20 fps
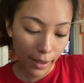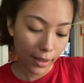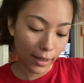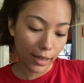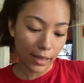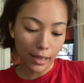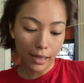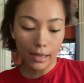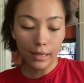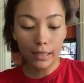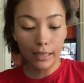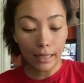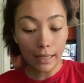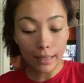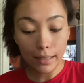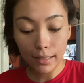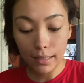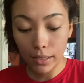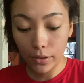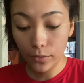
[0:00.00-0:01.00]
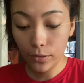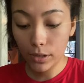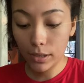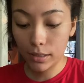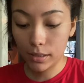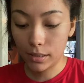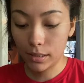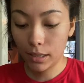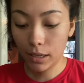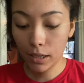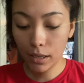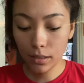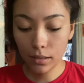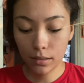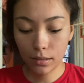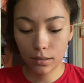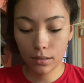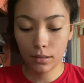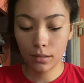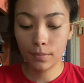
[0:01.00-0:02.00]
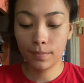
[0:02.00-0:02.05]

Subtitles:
Let's give it a taste.